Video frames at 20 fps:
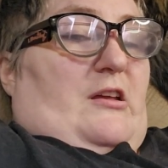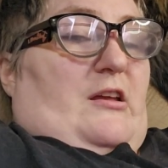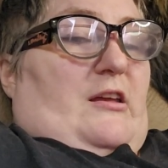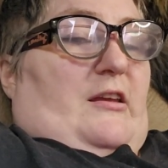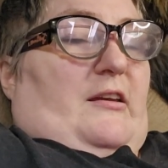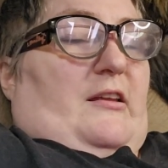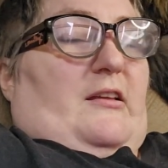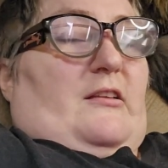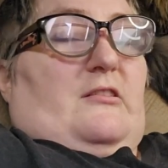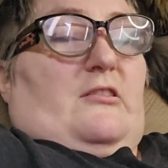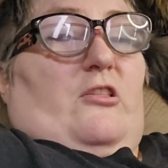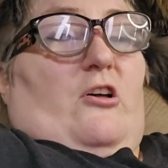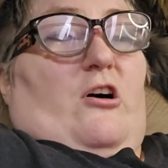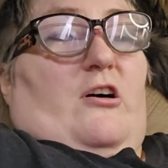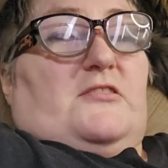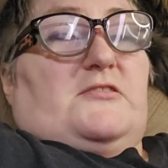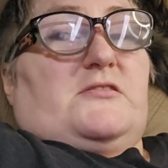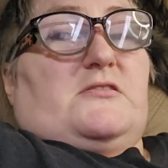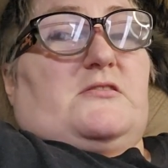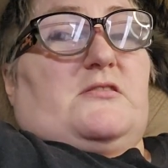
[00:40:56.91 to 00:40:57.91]
and he
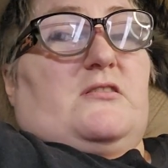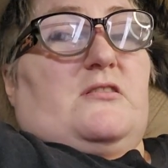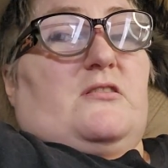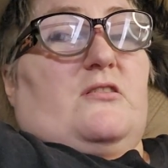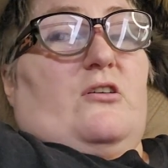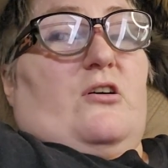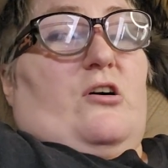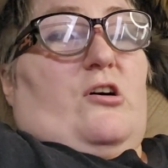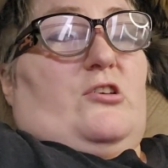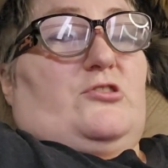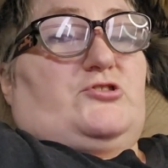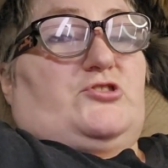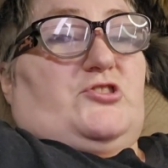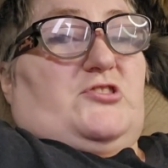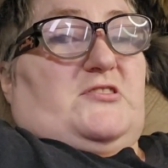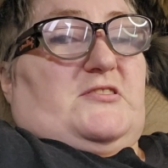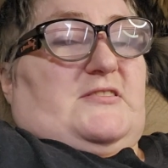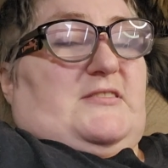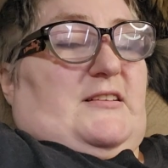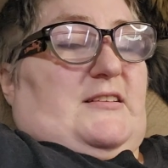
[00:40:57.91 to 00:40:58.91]
lost
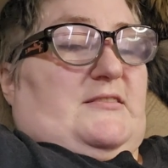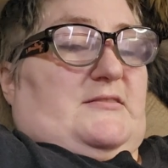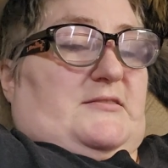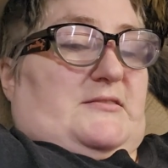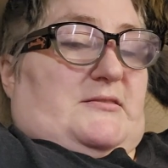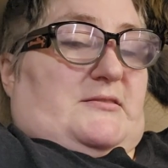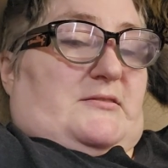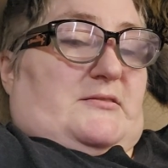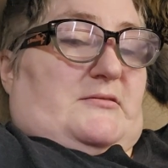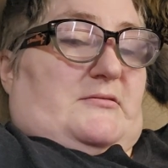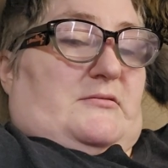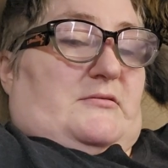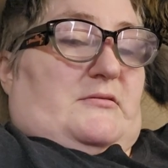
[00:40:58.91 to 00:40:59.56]
consciousness.